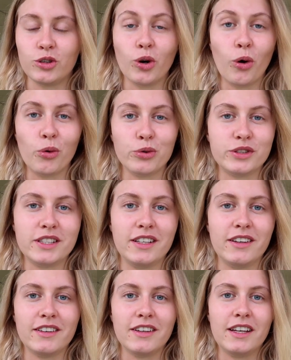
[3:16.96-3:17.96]
goals
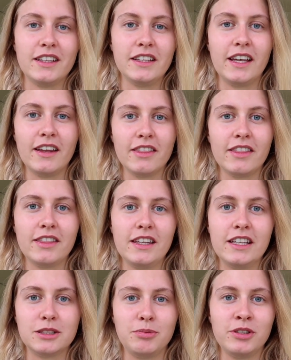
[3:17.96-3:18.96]
and get
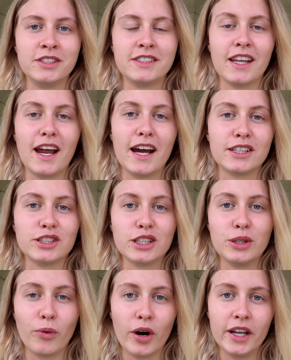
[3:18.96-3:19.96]
the experience that I
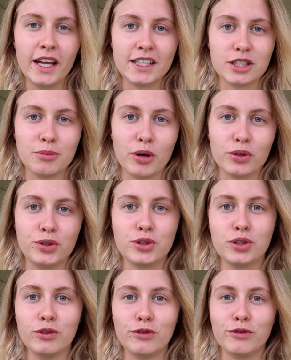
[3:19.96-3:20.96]
actually want, as opposed
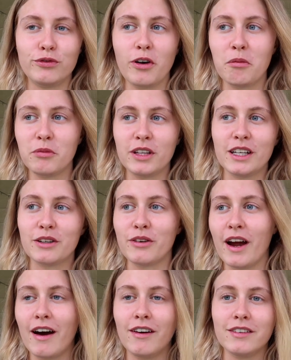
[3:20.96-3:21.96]
to fumbling
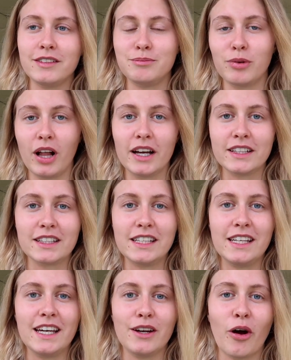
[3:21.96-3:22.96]
around
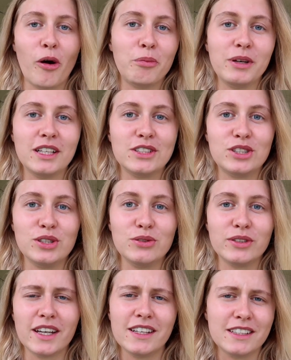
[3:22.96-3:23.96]
blindly and hoping to
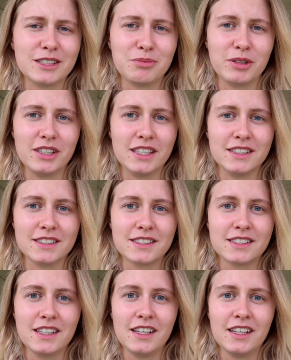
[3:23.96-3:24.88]
get an experience